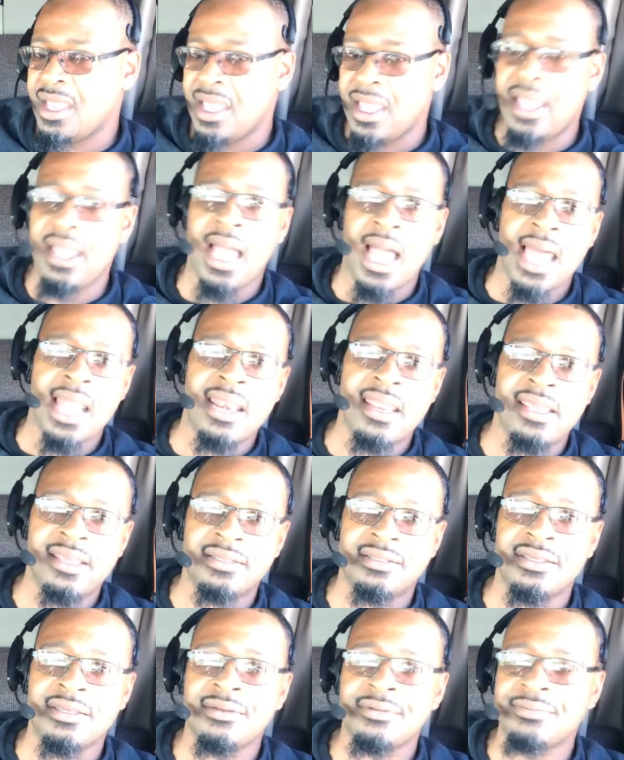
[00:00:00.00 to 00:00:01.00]
And I
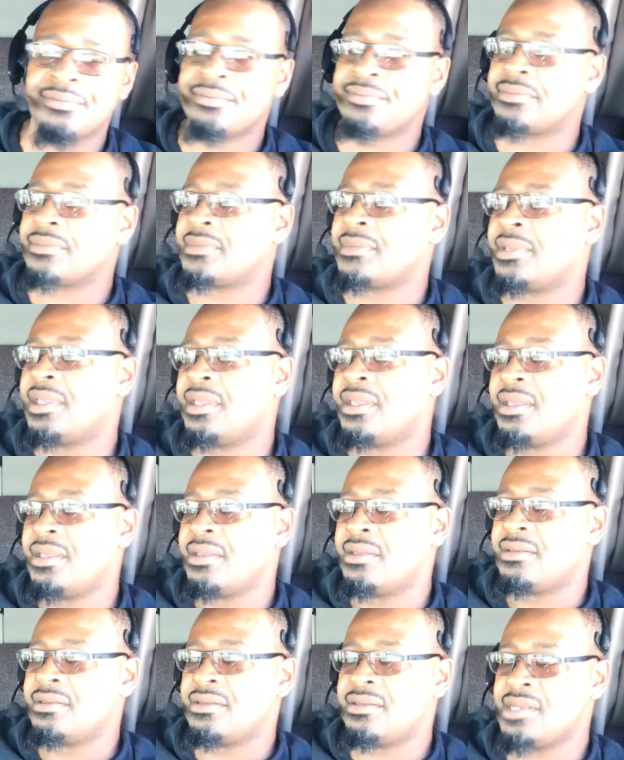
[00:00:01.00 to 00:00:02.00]
listen.
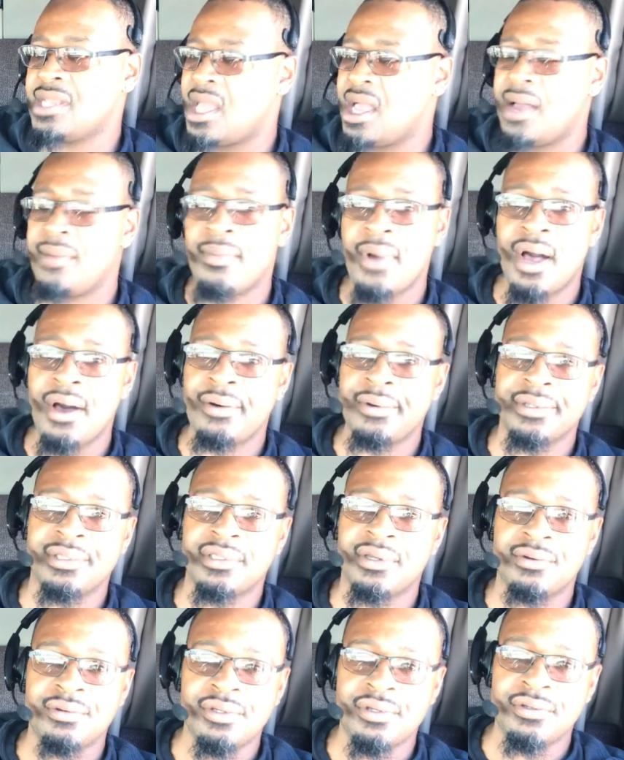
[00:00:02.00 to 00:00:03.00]
I'm always
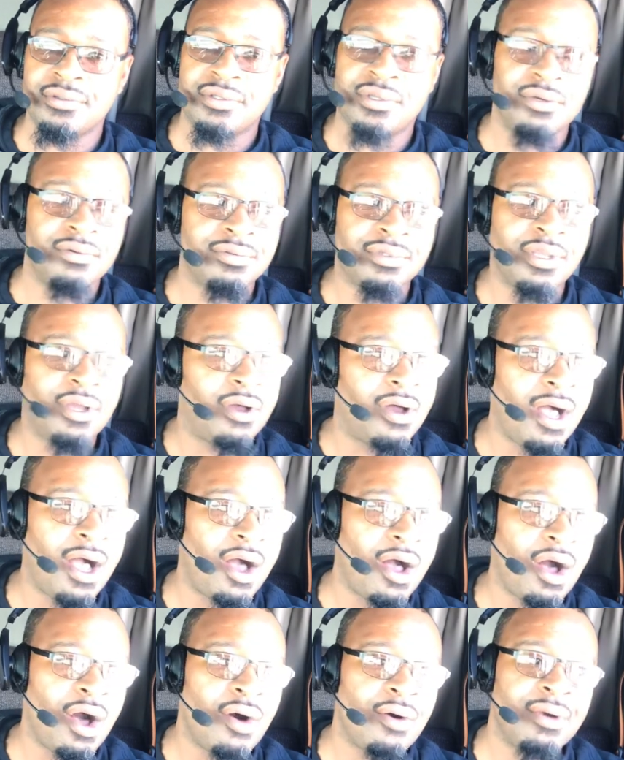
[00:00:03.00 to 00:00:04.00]
on YouTube, so I
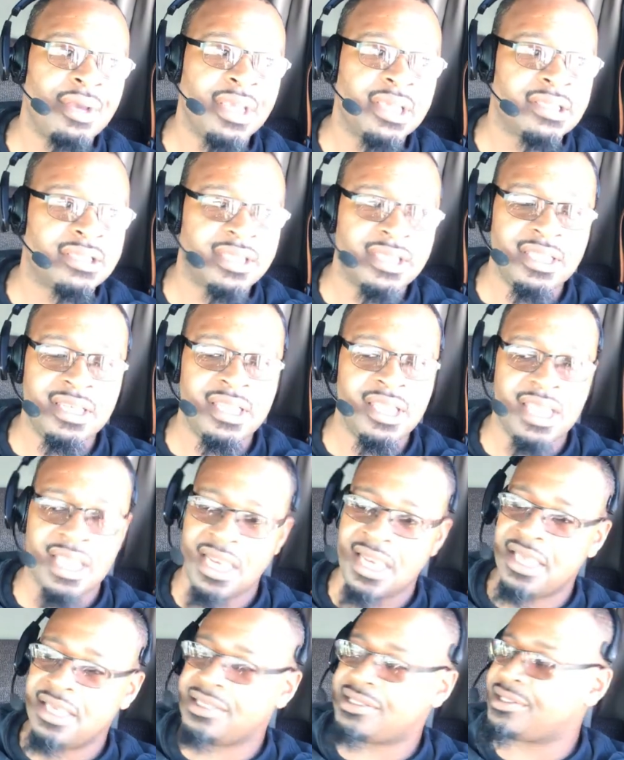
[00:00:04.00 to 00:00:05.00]
always sit there
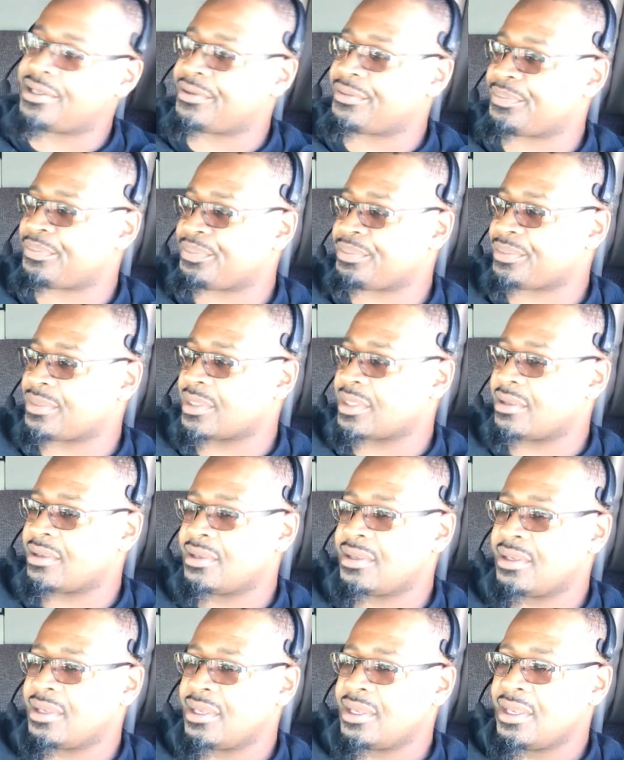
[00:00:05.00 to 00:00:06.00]
and listen.
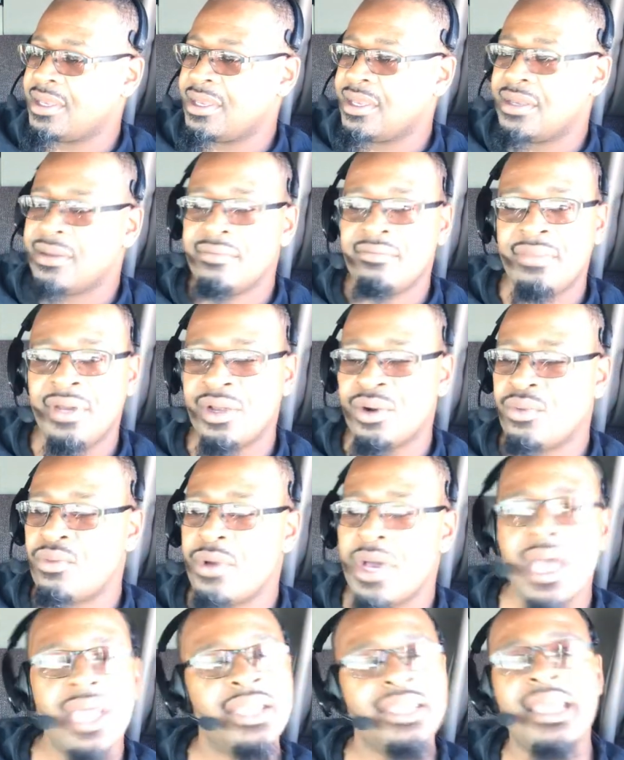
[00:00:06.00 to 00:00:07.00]
But
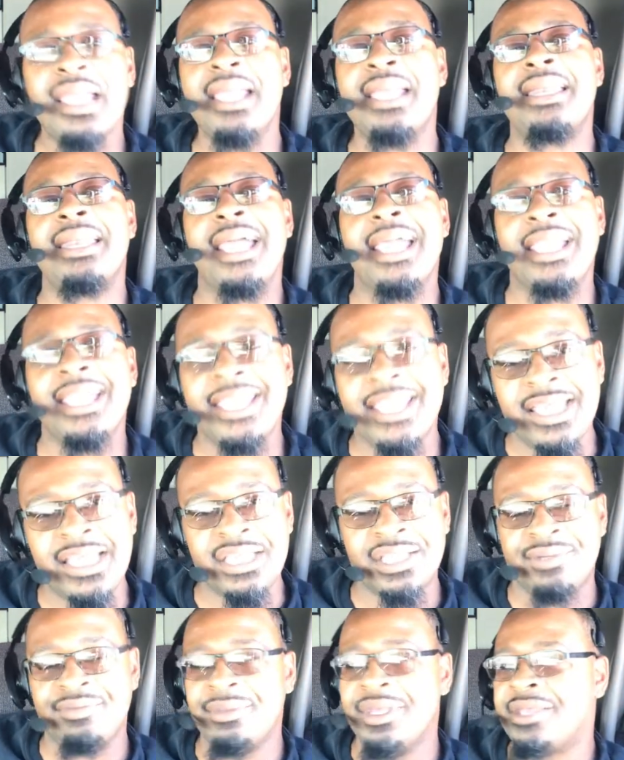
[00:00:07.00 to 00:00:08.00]
one thing that
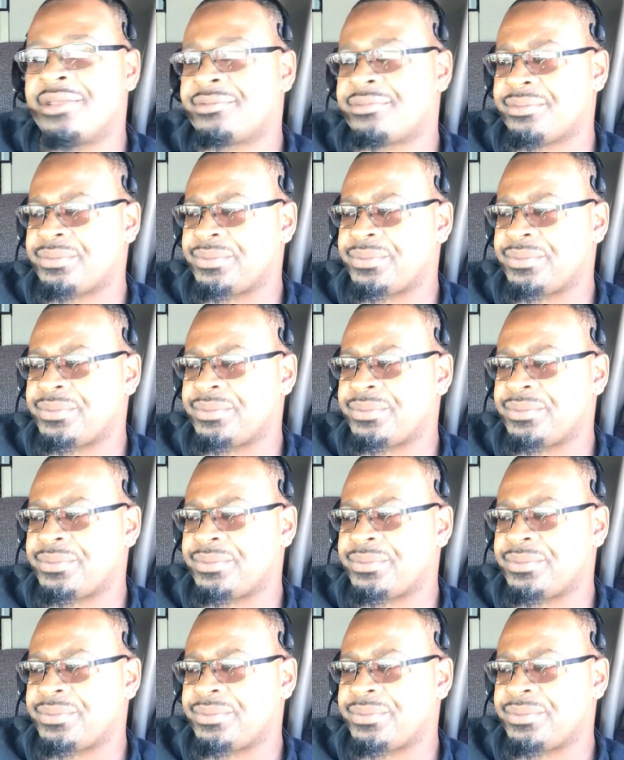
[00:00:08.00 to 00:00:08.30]
gets me,